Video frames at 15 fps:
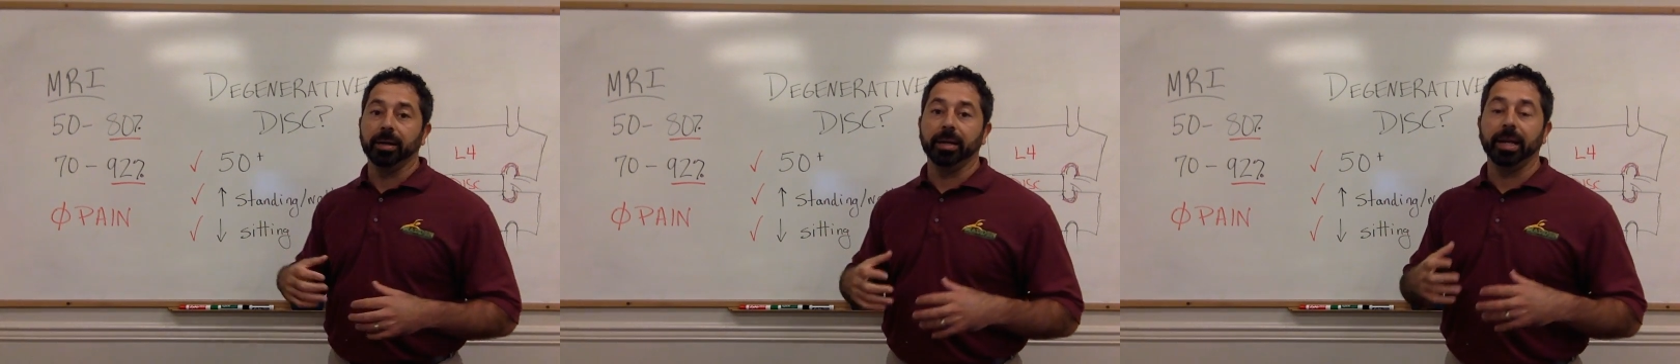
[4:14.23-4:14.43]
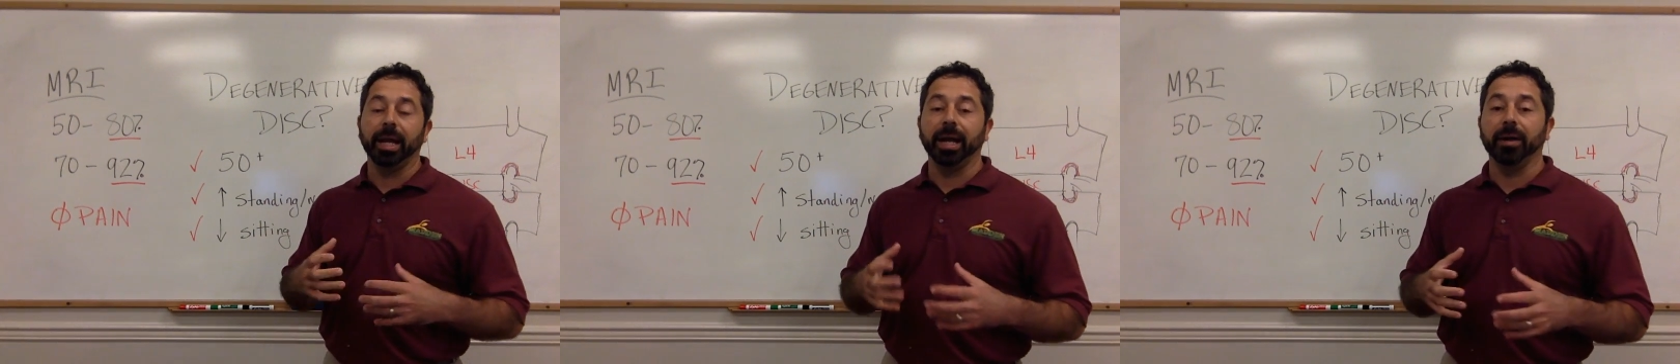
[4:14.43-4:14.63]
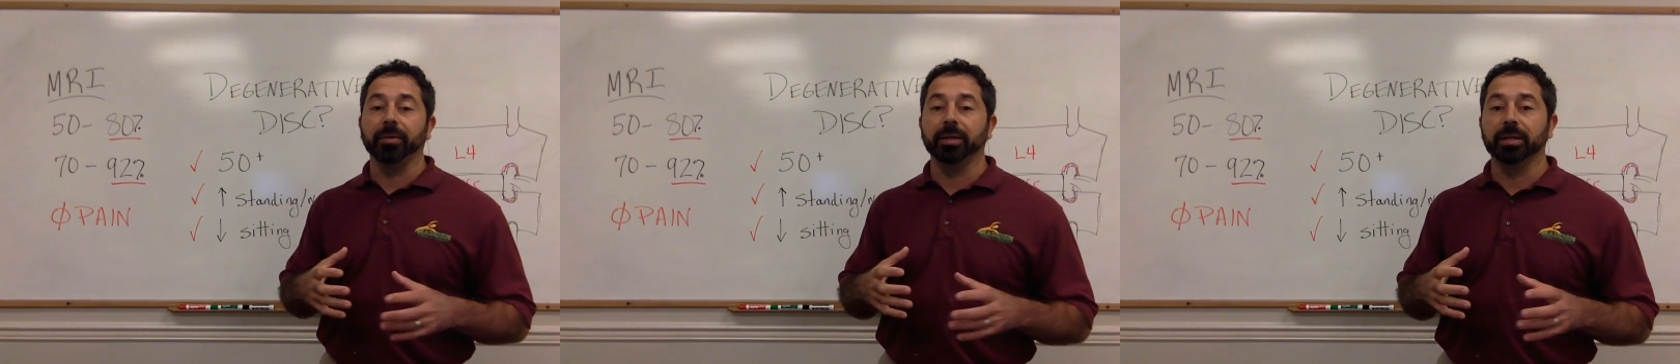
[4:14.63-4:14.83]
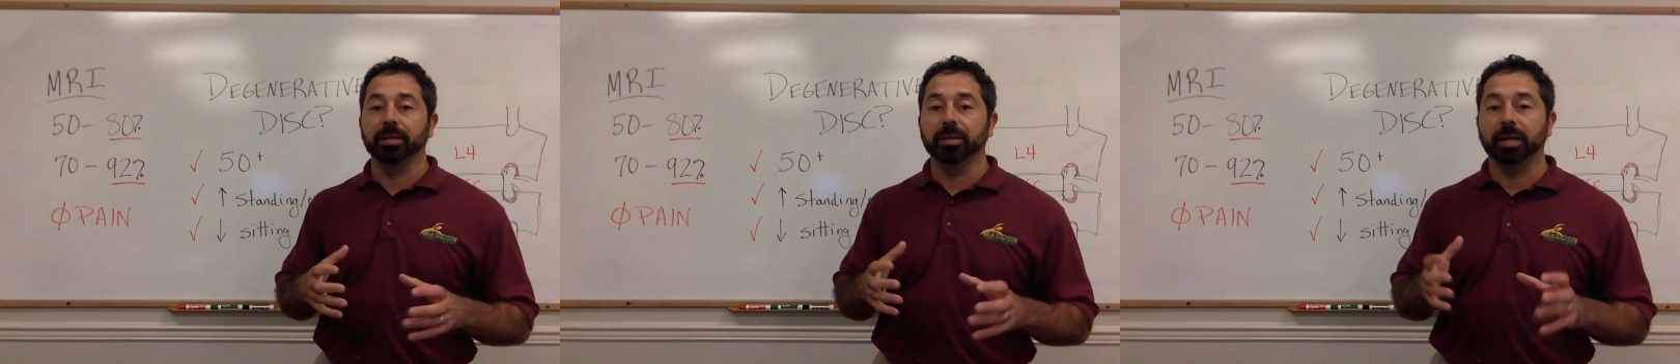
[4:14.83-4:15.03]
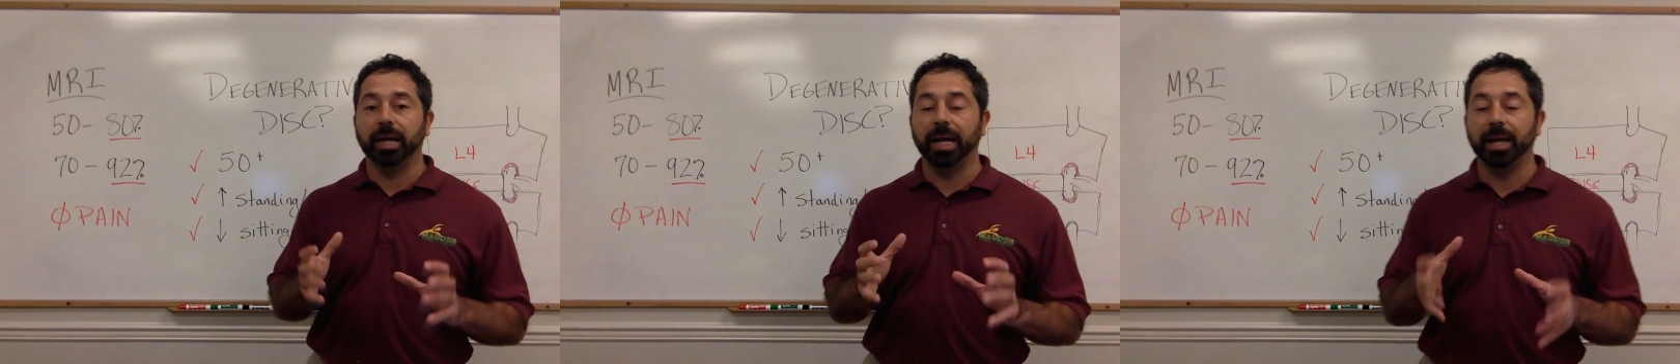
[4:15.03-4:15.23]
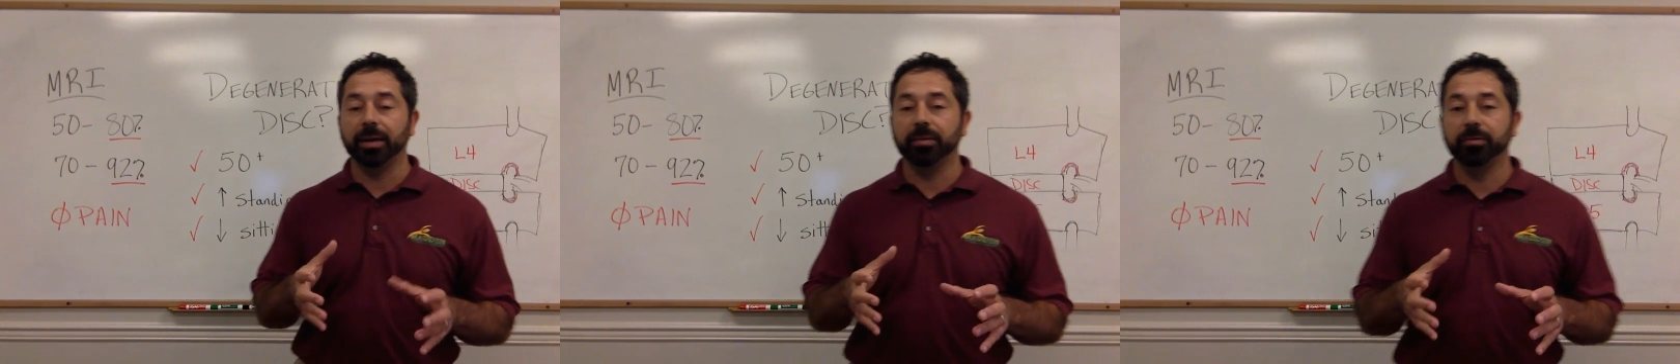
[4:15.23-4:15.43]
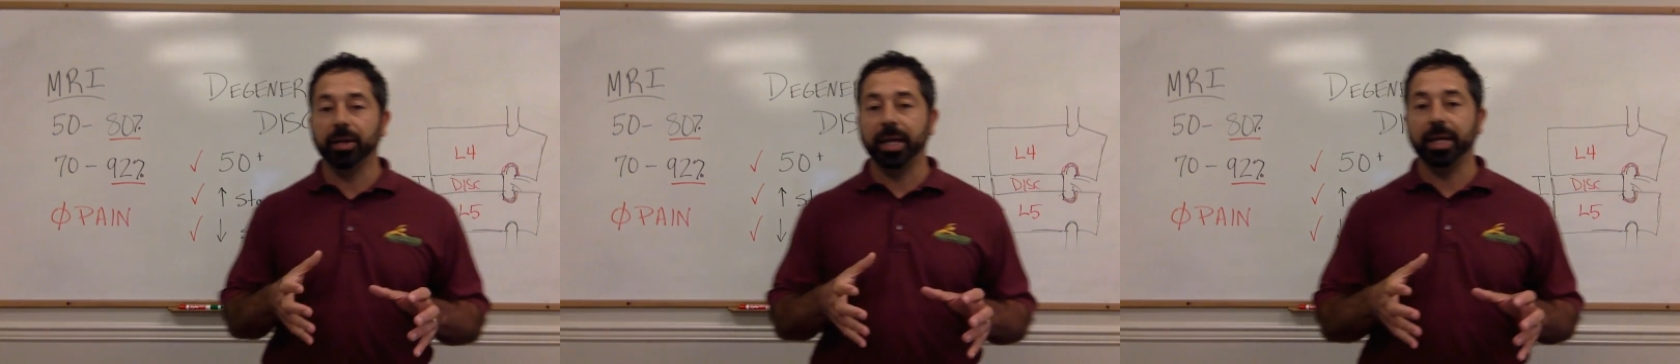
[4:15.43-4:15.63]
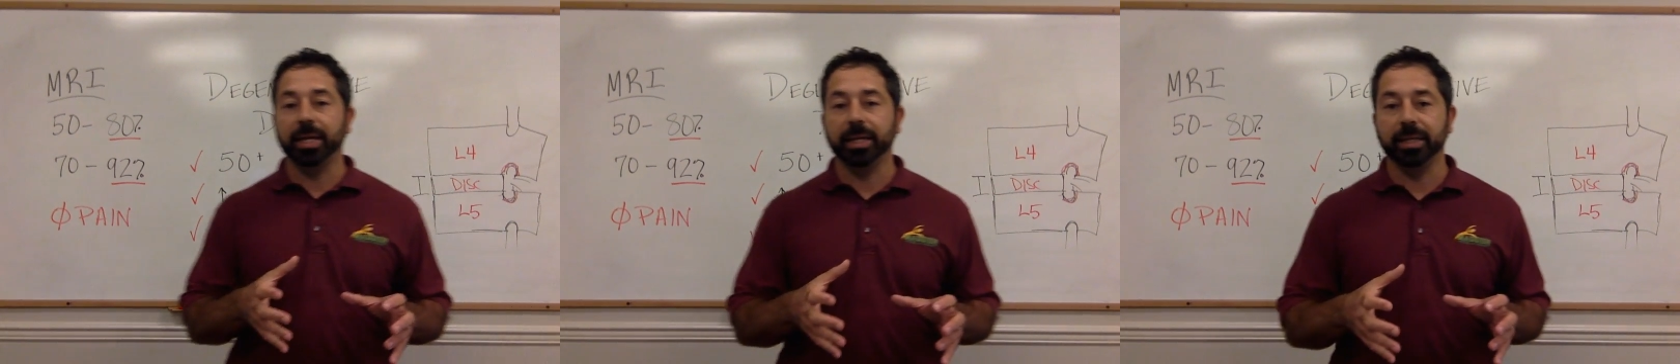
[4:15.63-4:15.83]
Now, I have
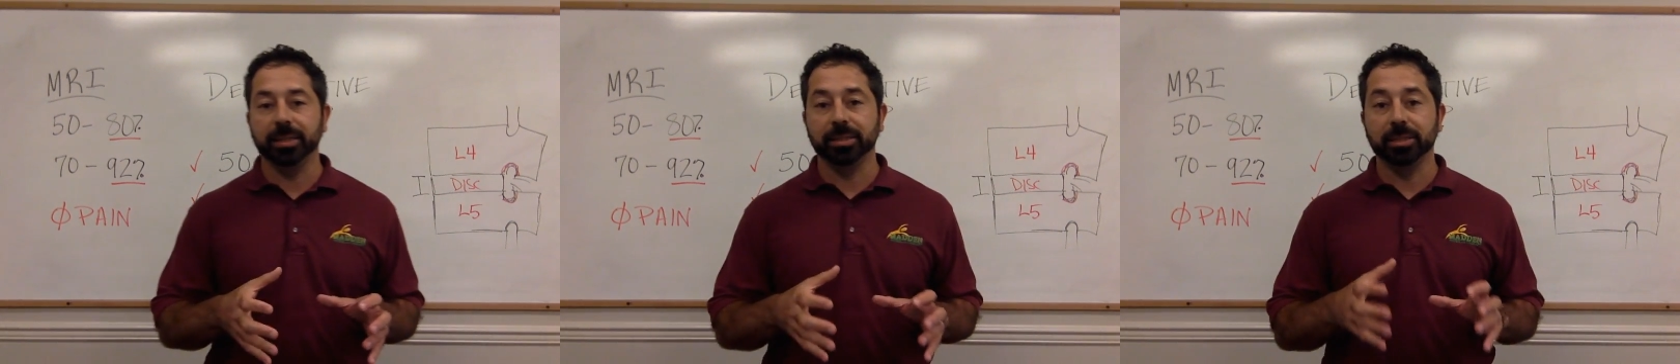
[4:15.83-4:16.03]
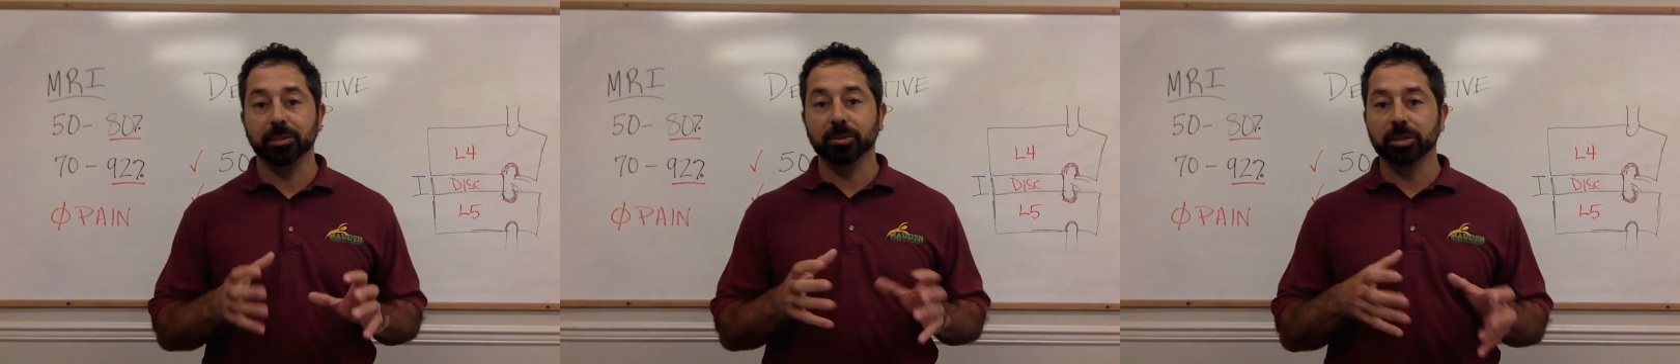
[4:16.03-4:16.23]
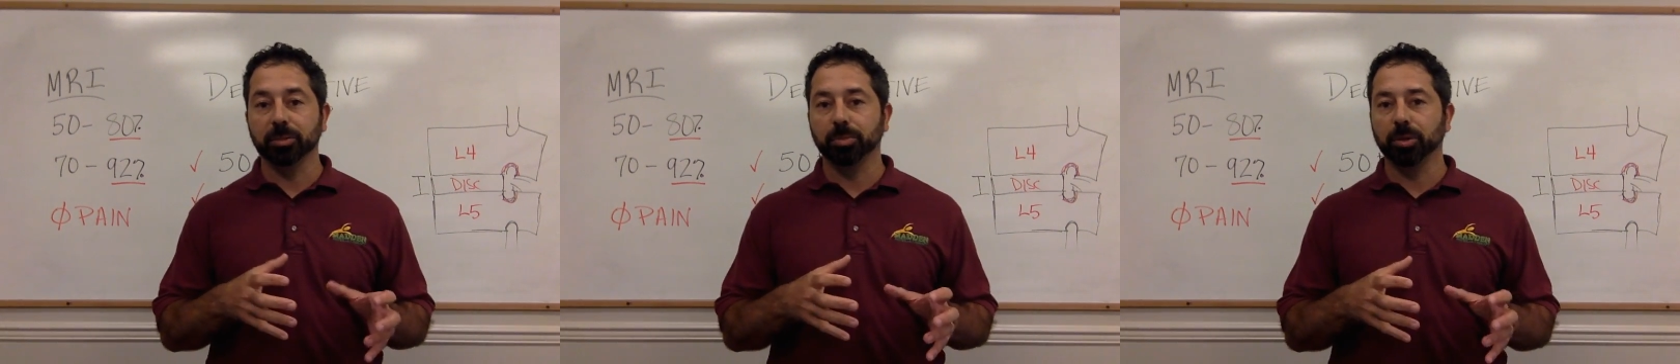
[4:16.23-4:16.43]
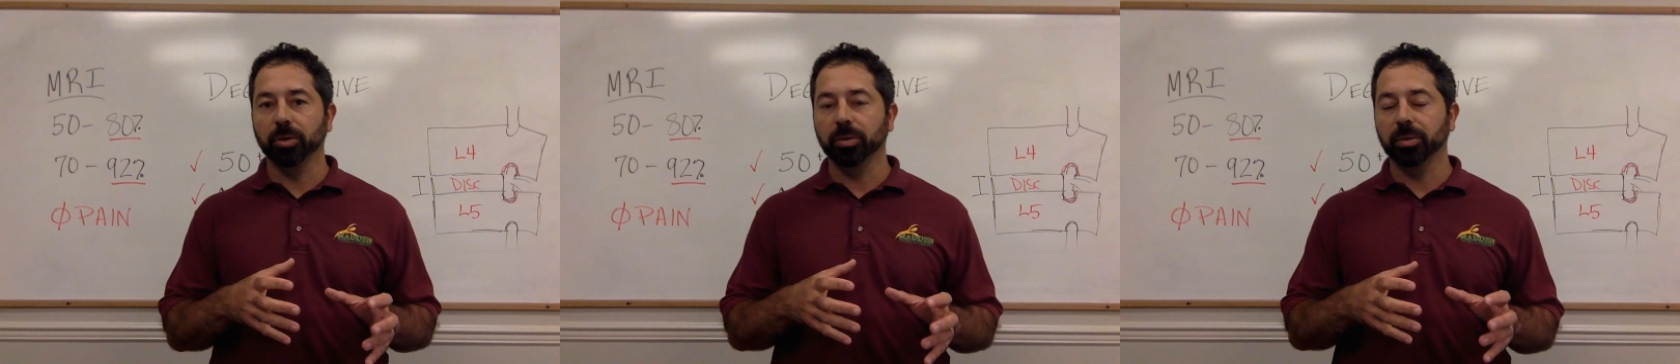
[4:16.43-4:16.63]
a series of